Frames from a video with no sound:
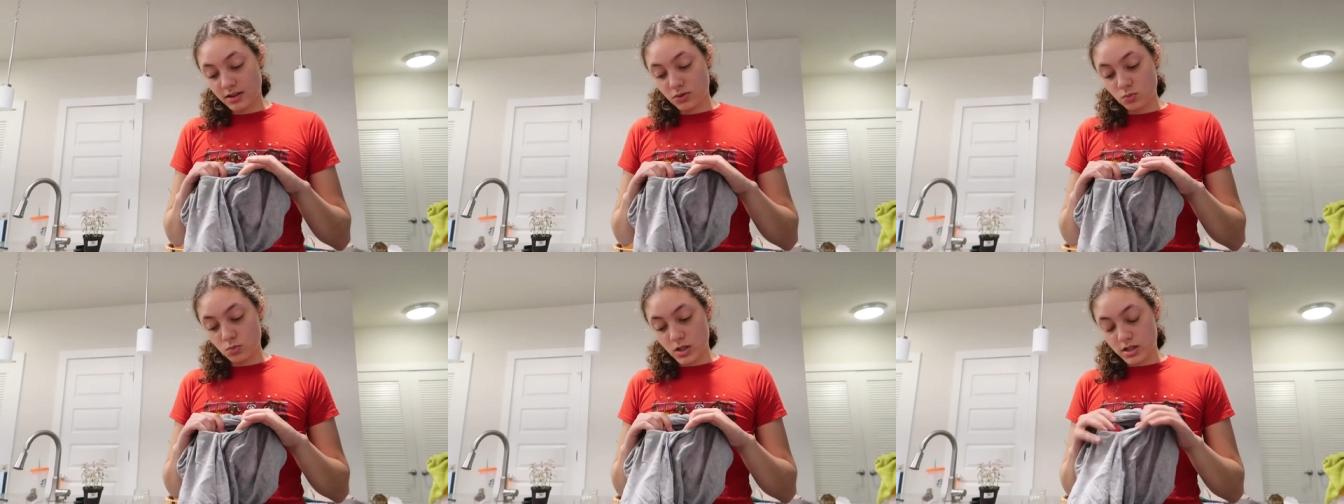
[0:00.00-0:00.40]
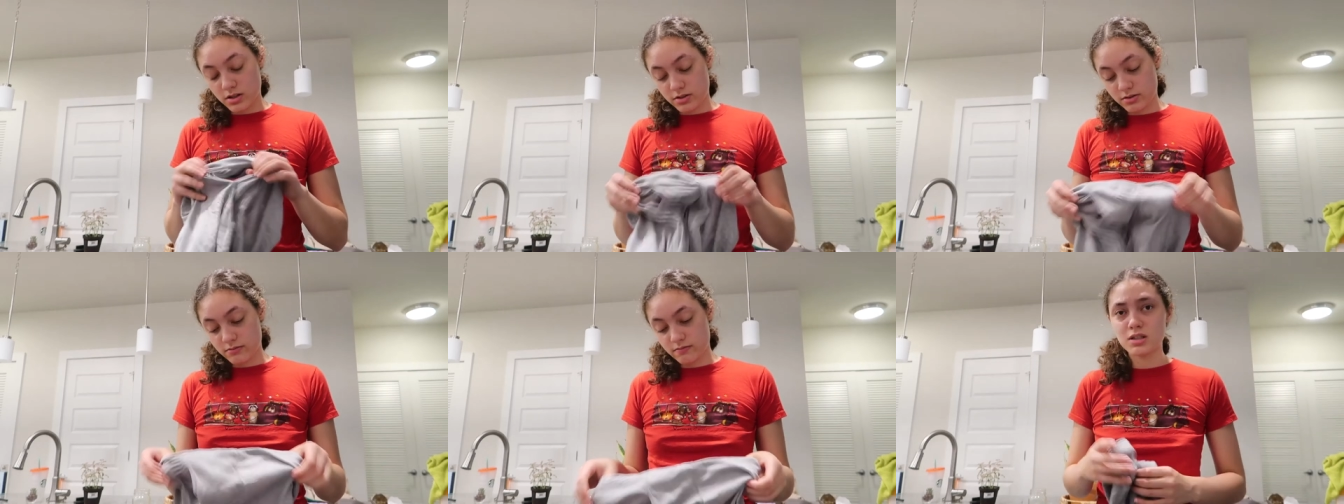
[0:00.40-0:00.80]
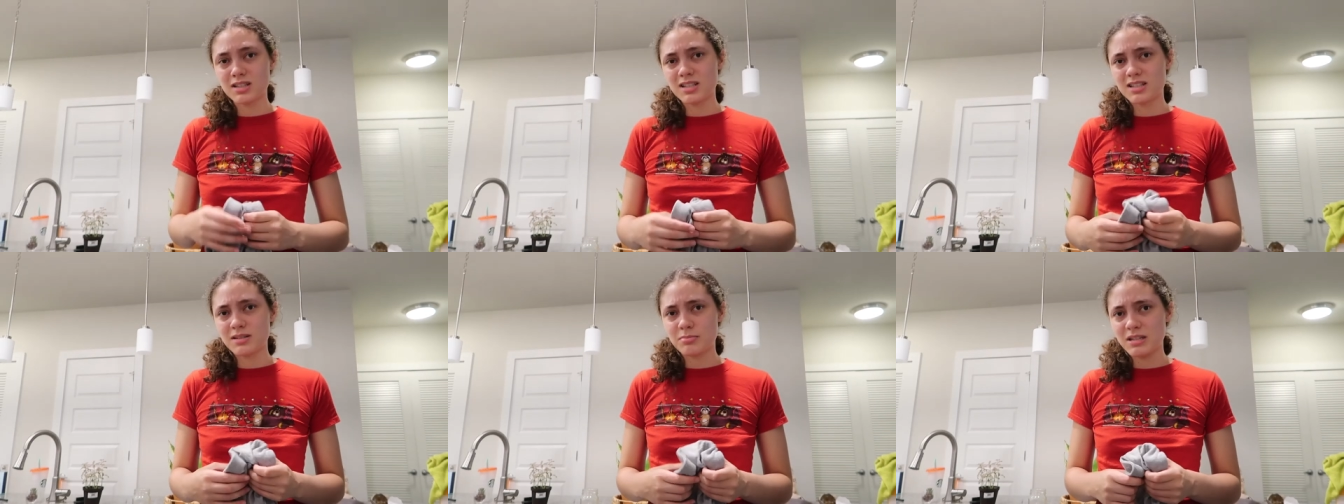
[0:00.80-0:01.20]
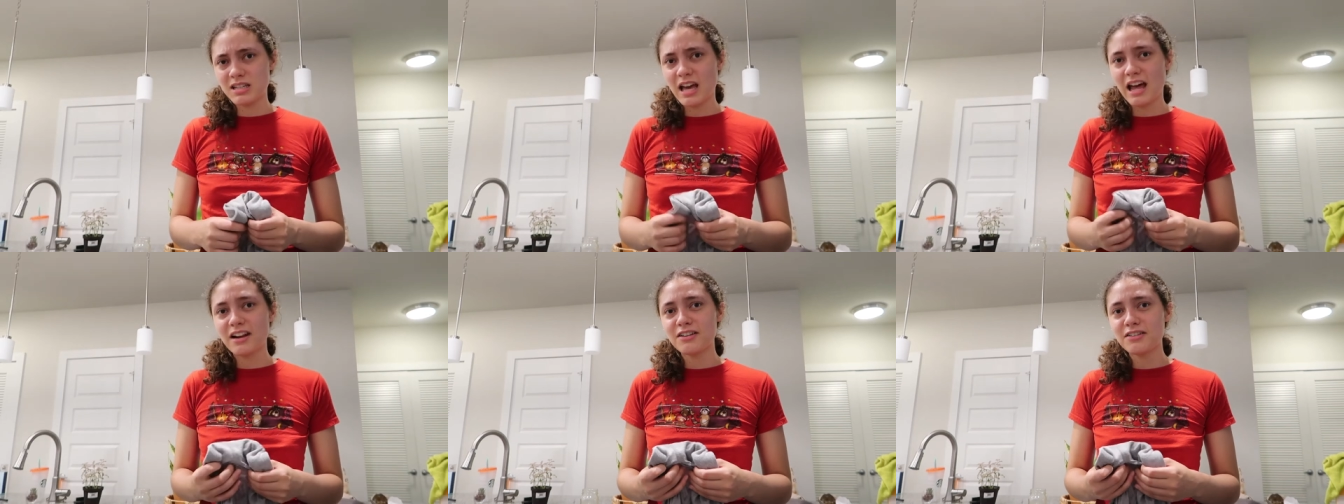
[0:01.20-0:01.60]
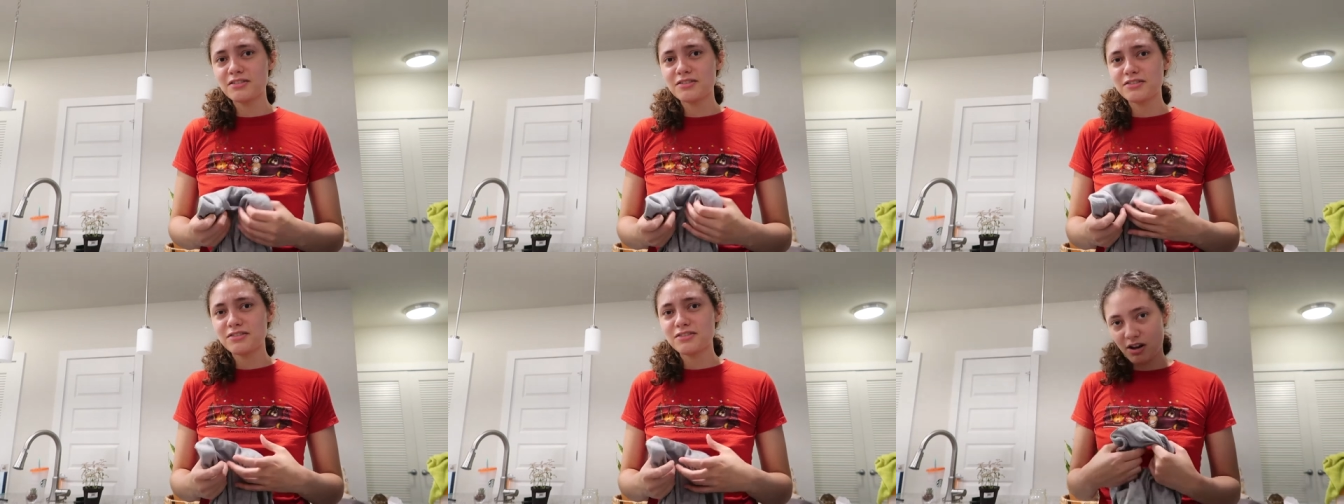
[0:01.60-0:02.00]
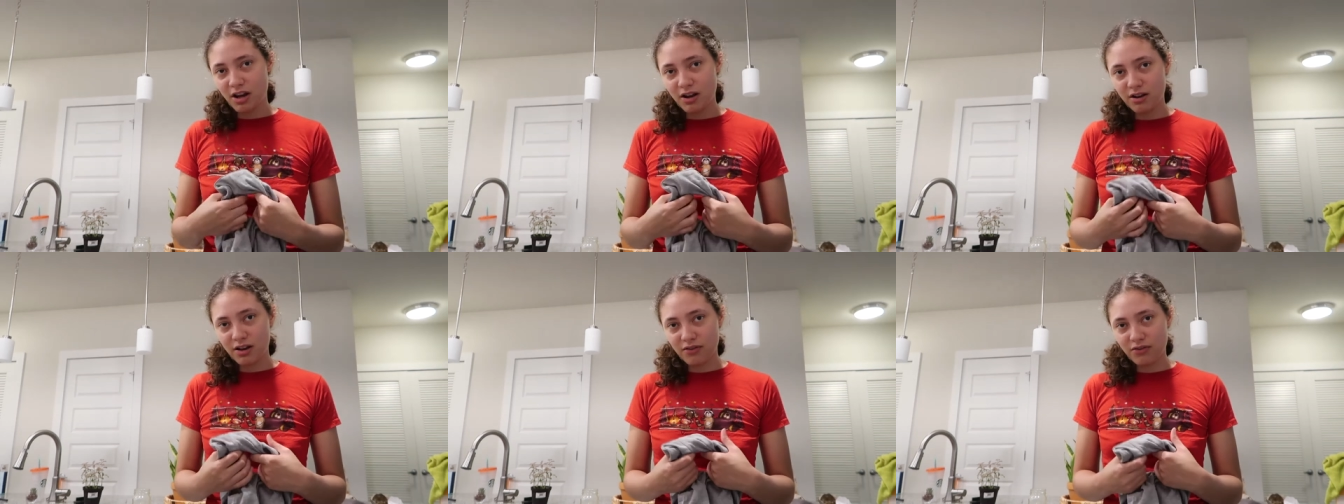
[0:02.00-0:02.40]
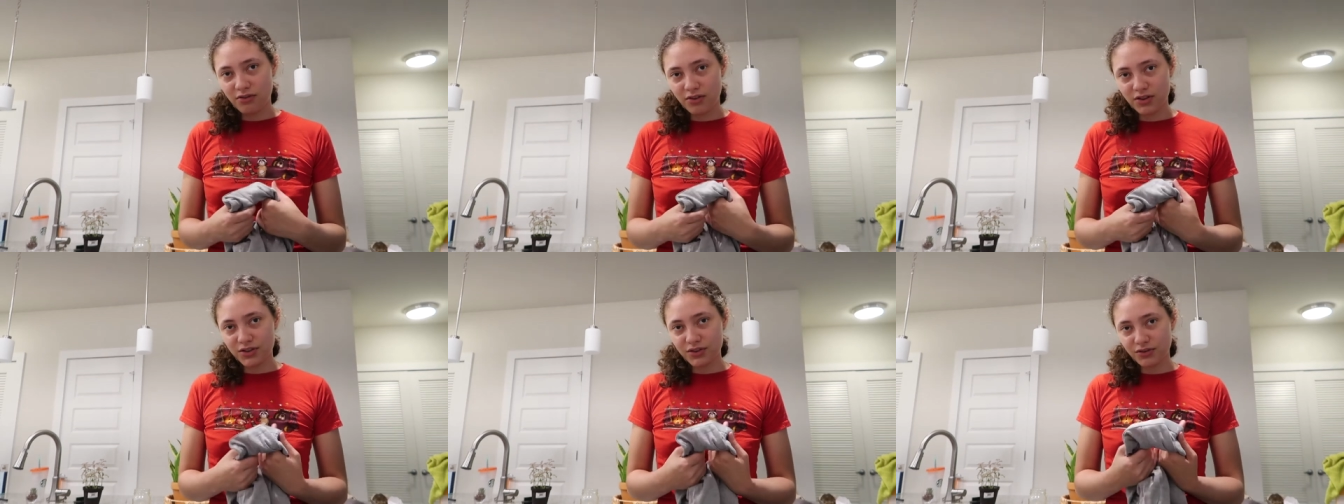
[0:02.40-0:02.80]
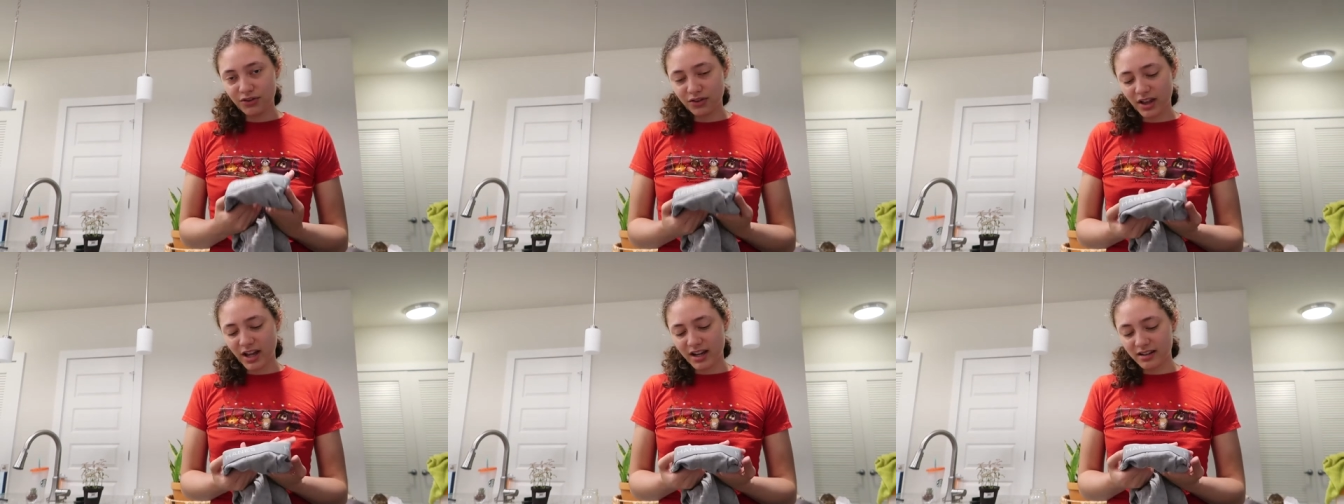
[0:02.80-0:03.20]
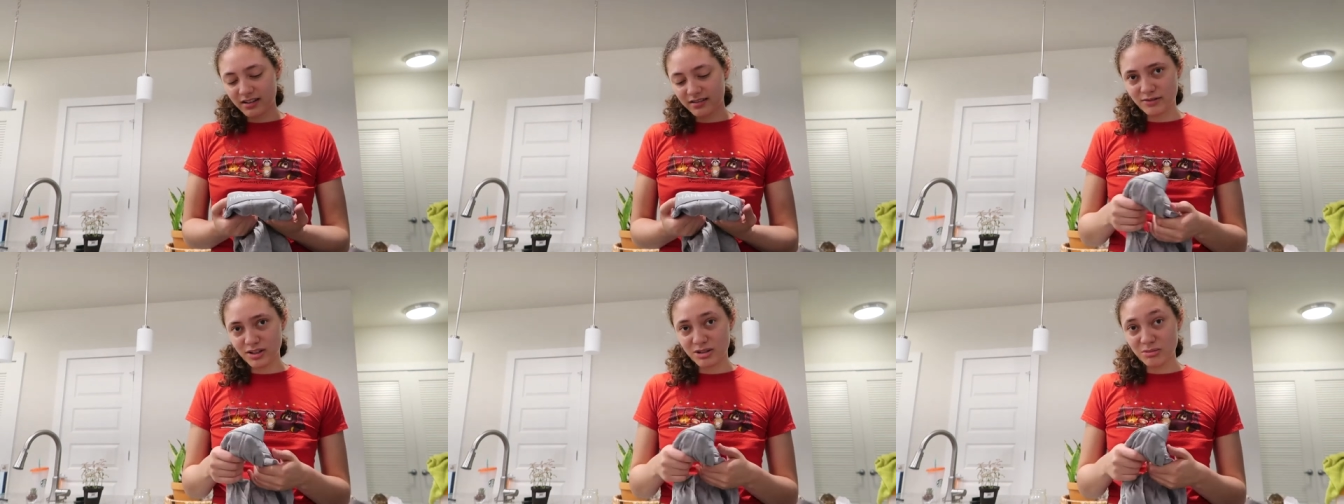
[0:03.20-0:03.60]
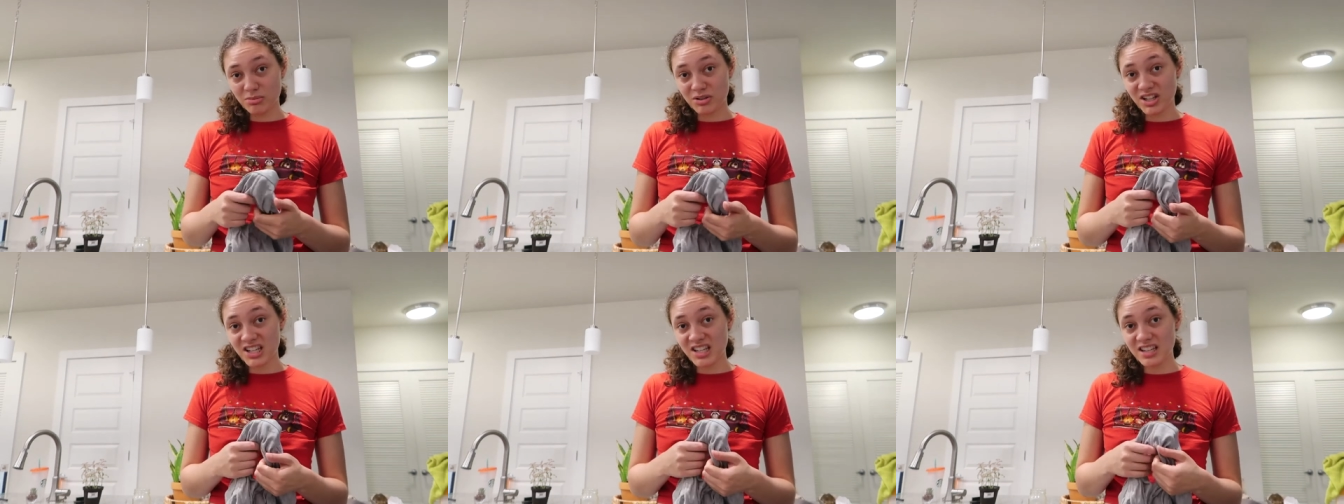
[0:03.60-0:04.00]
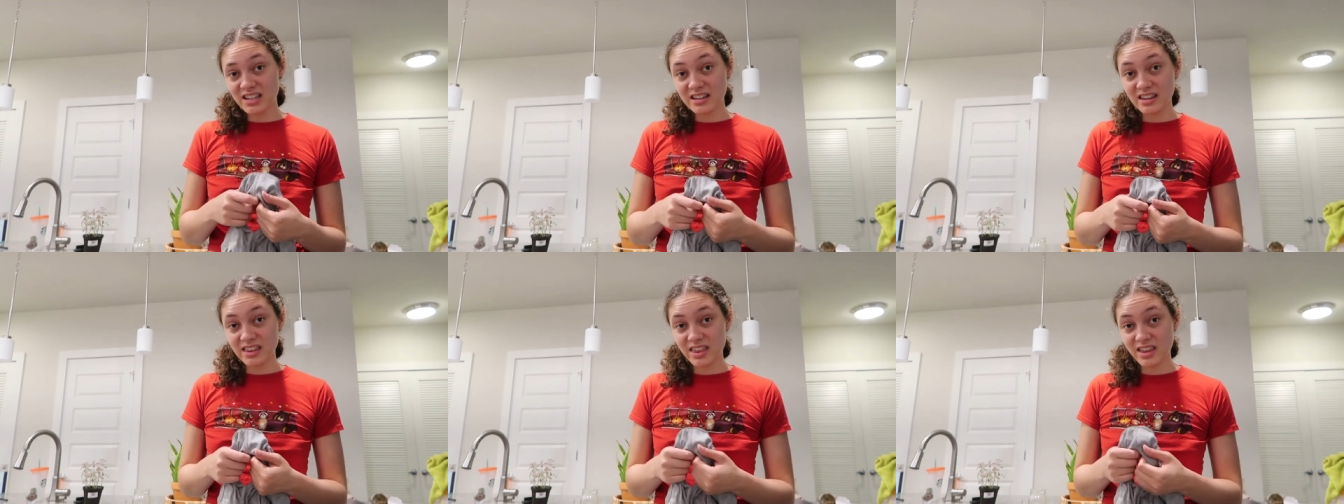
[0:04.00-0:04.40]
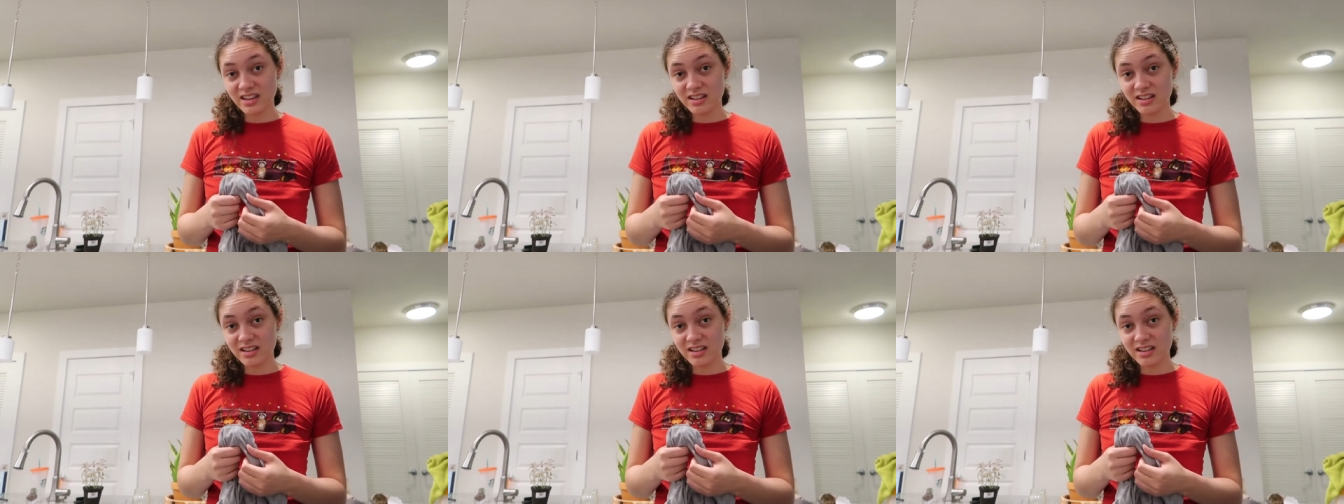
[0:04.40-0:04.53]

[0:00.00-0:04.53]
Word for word: That's weird. Is it to pee out of? For it? Is it for like for debris?